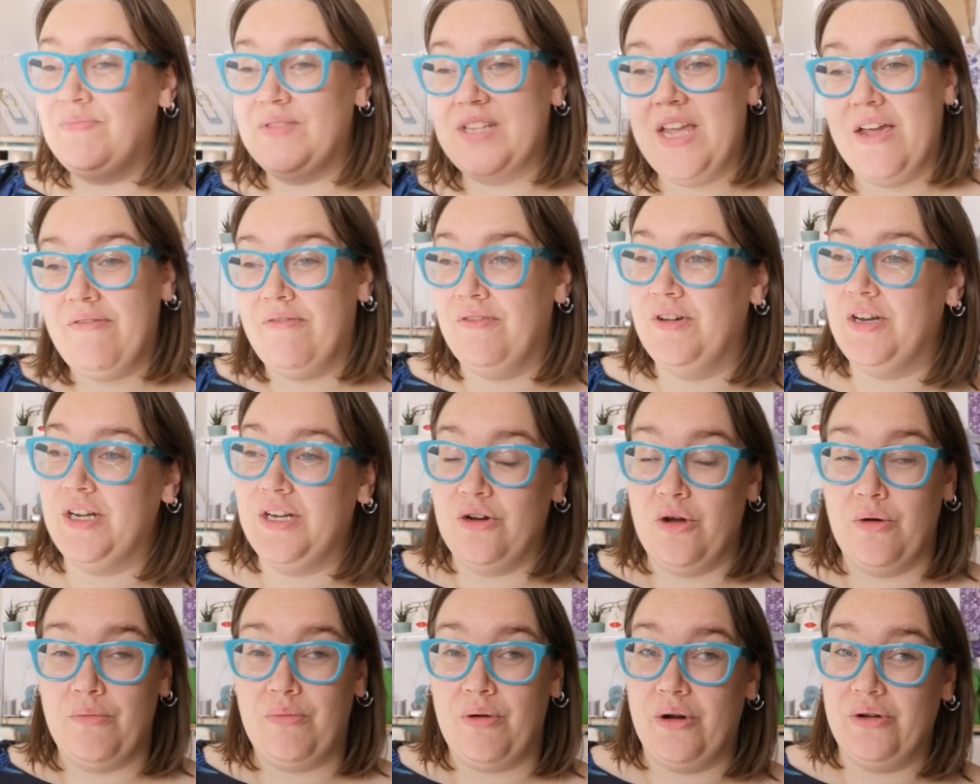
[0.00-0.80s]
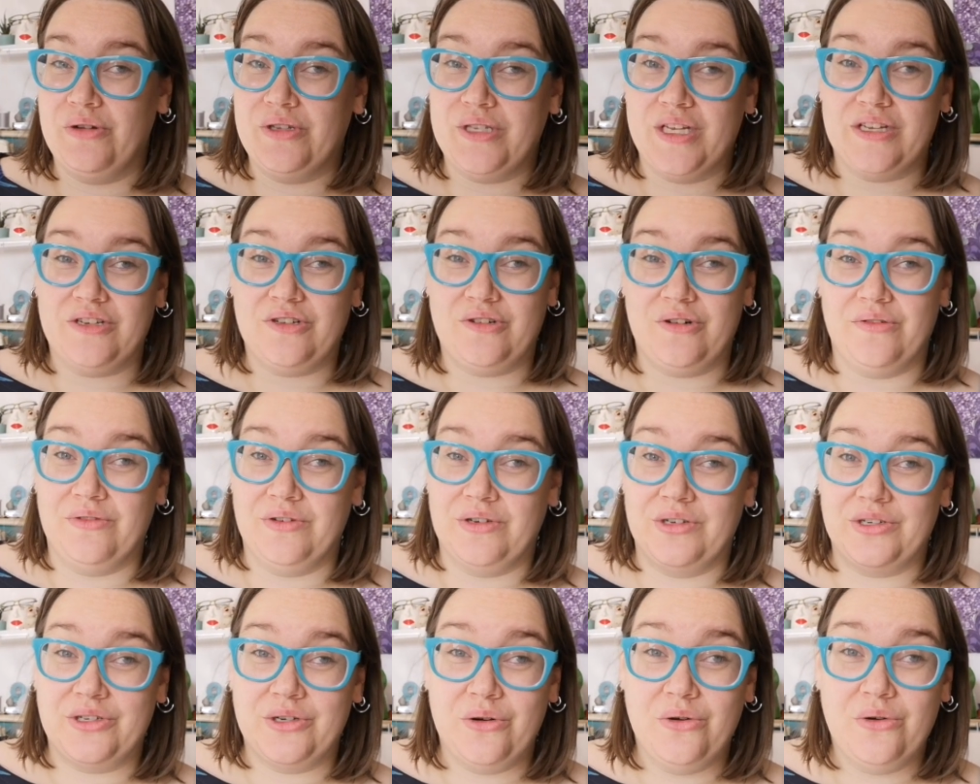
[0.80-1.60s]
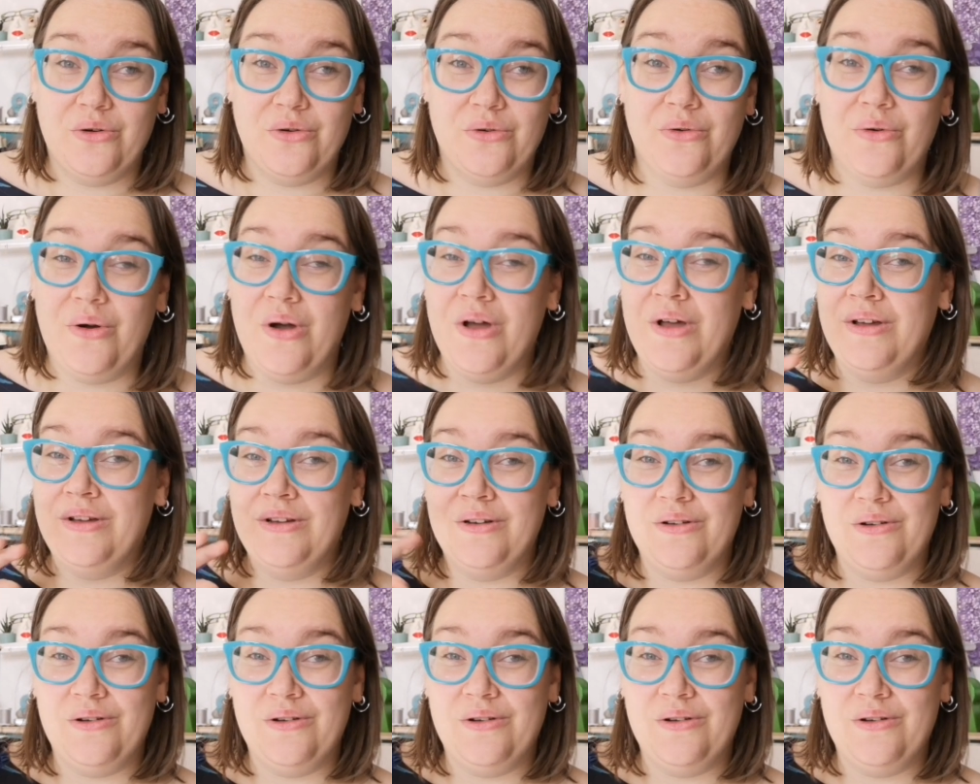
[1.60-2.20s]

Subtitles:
Definitely not process driven at all.